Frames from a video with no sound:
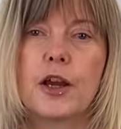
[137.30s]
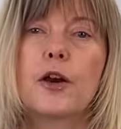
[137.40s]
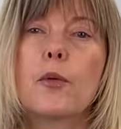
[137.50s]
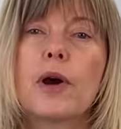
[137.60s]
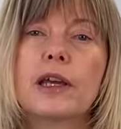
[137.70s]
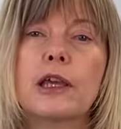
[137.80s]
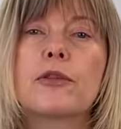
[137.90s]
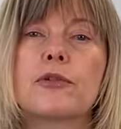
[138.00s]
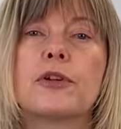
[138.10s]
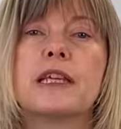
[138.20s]
Working
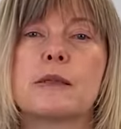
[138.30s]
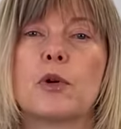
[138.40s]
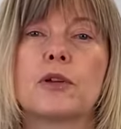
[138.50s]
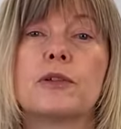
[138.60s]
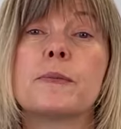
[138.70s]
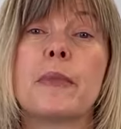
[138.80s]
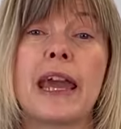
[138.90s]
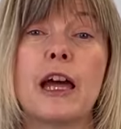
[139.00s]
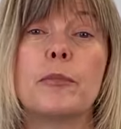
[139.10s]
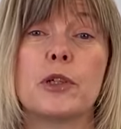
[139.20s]
through these models may
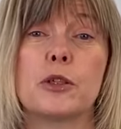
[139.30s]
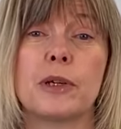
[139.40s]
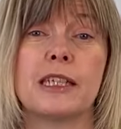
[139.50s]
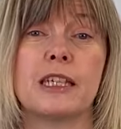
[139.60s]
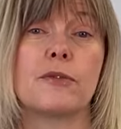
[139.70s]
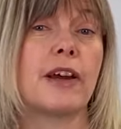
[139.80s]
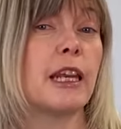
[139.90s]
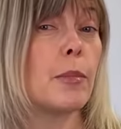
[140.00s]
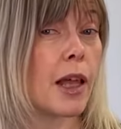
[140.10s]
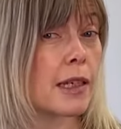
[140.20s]
help you to identify any
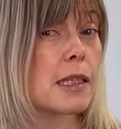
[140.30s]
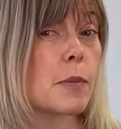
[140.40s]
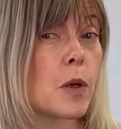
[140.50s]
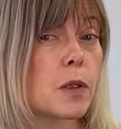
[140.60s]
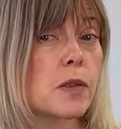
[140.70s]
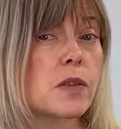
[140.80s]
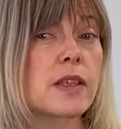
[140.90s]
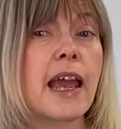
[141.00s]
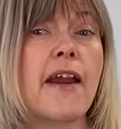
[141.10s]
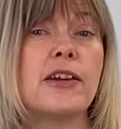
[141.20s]
blind spots,
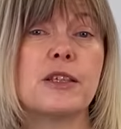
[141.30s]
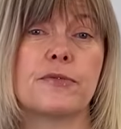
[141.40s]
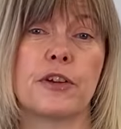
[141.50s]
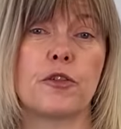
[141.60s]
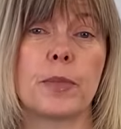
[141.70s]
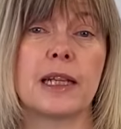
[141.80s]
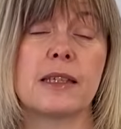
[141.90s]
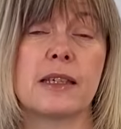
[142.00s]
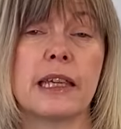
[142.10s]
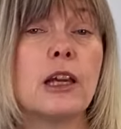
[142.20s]
areas of
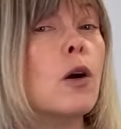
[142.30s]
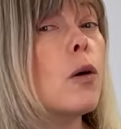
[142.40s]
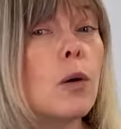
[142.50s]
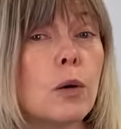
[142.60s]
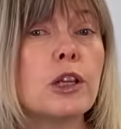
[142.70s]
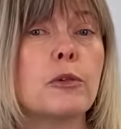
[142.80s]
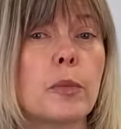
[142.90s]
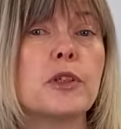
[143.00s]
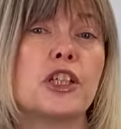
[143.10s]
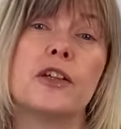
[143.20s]
vulnerability or new
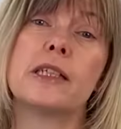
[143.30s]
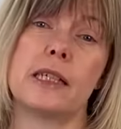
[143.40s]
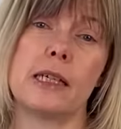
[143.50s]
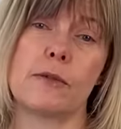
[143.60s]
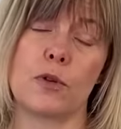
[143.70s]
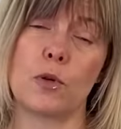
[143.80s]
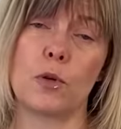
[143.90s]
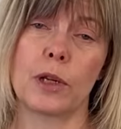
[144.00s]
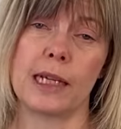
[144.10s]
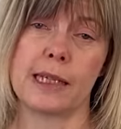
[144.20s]
opportunities for your
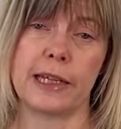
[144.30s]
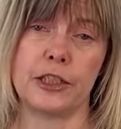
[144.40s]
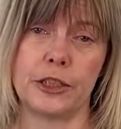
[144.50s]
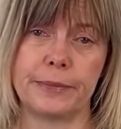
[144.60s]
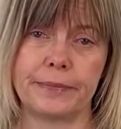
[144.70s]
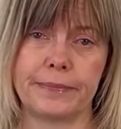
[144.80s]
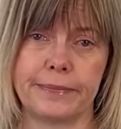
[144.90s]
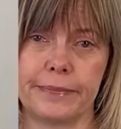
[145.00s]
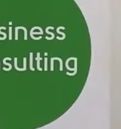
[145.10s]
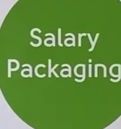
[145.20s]
organisation.
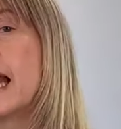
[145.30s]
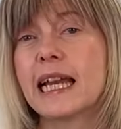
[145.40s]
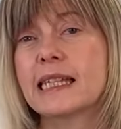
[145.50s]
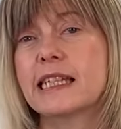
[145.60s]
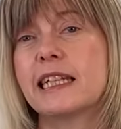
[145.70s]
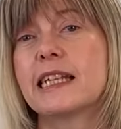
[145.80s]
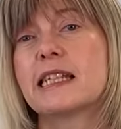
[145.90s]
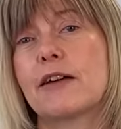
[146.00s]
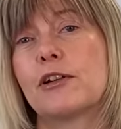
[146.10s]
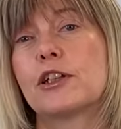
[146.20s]
Next, let's
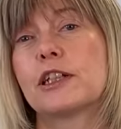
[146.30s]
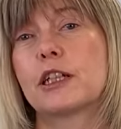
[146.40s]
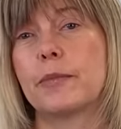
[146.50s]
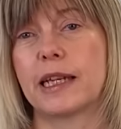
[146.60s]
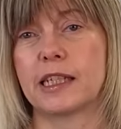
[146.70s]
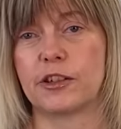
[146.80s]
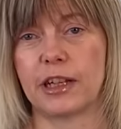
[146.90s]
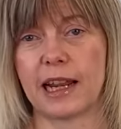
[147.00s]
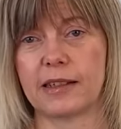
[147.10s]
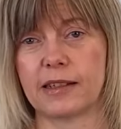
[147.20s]
have a look at competitor
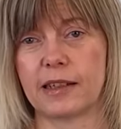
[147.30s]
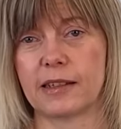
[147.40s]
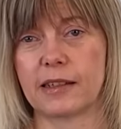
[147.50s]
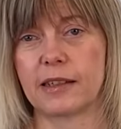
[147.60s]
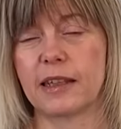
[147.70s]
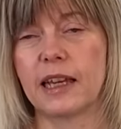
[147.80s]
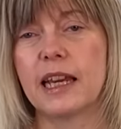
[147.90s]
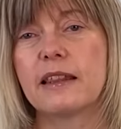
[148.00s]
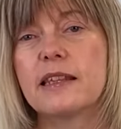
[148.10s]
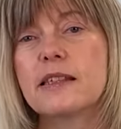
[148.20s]
analysis.
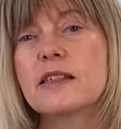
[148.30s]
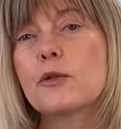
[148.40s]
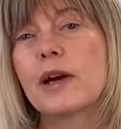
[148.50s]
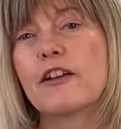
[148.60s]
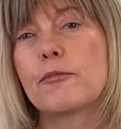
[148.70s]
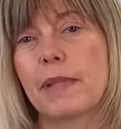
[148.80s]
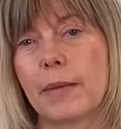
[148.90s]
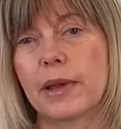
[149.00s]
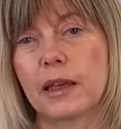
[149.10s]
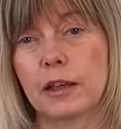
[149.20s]
This is a way of
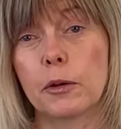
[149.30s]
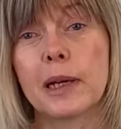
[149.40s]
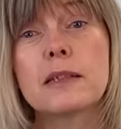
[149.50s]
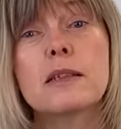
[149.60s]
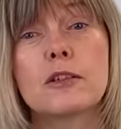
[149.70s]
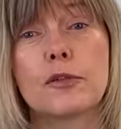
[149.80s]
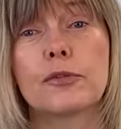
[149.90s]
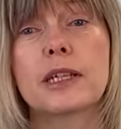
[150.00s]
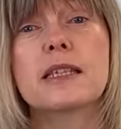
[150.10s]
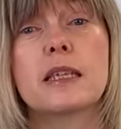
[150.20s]
mapping who else is
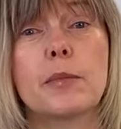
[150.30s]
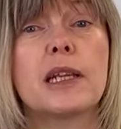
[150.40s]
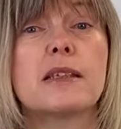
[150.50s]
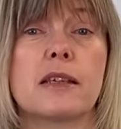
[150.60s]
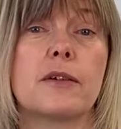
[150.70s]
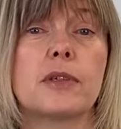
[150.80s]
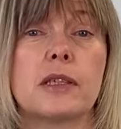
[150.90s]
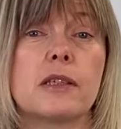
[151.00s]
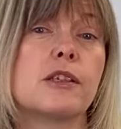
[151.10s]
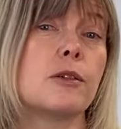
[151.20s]
offering similar
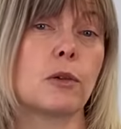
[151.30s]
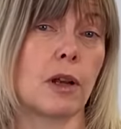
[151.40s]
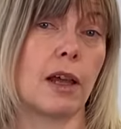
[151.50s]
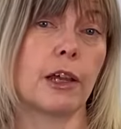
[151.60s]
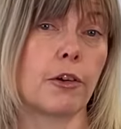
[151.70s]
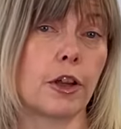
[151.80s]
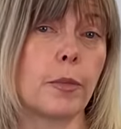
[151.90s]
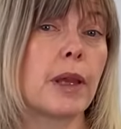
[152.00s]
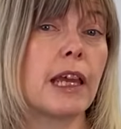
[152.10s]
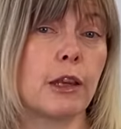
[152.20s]
services to your client group
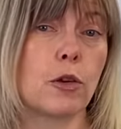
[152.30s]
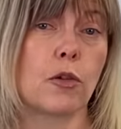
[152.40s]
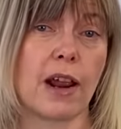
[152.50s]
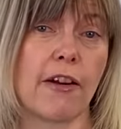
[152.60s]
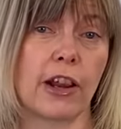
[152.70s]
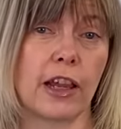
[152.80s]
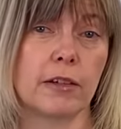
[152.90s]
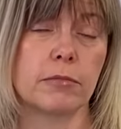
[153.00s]
in your area.